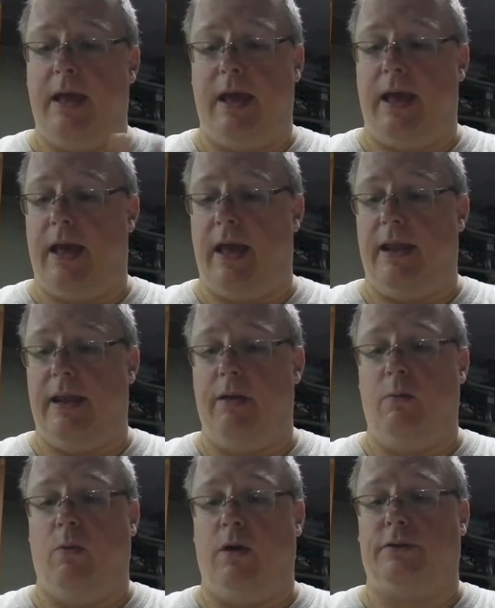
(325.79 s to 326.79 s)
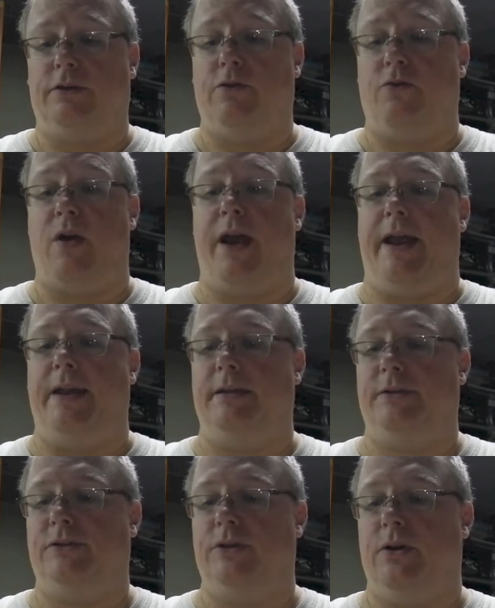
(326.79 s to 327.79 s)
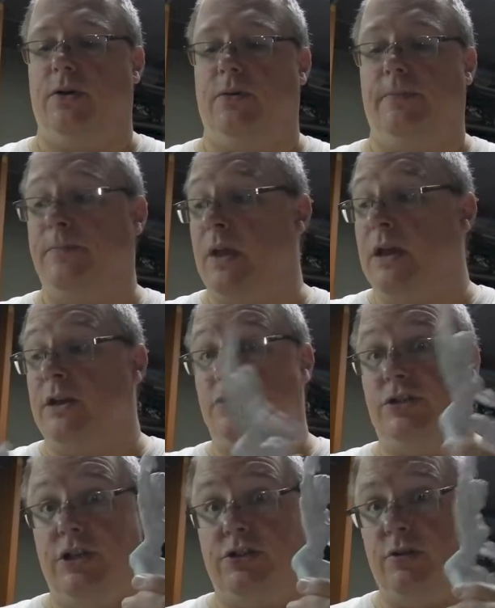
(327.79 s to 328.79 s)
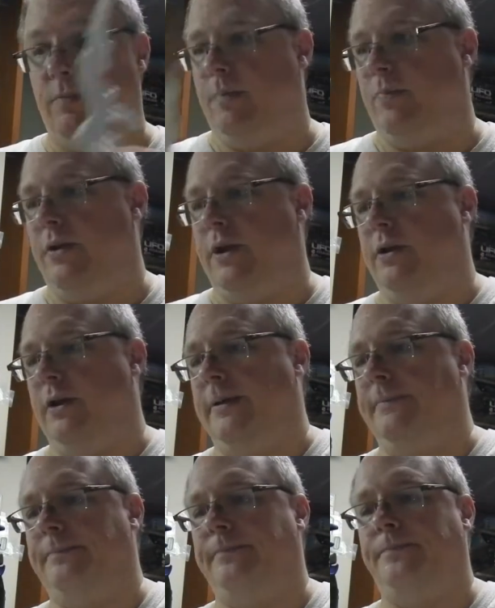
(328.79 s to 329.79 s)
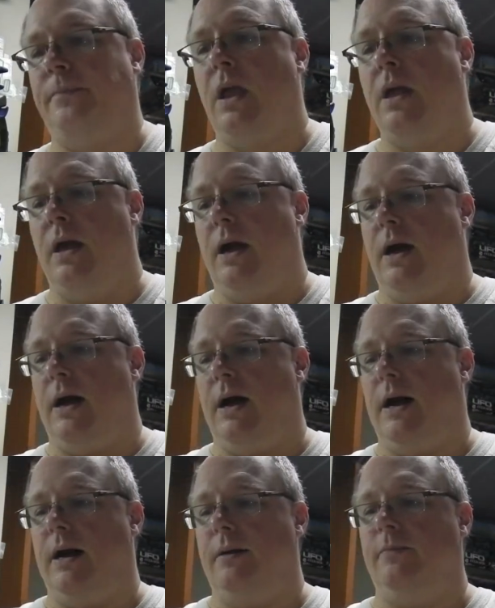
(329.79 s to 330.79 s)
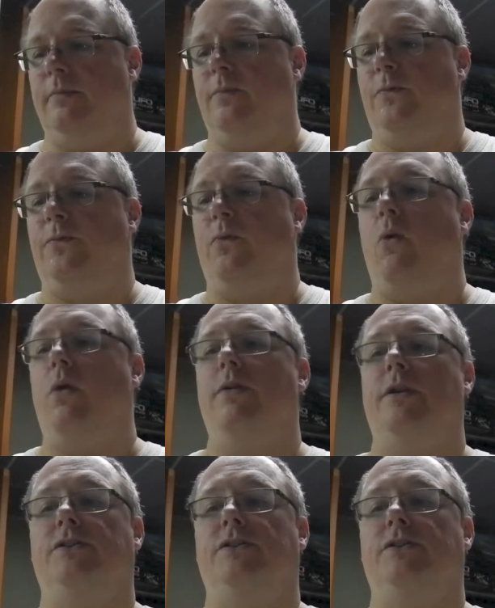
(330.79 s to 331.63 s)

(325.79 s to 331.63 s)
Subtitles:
and it worked great. So she should be pretty good. For the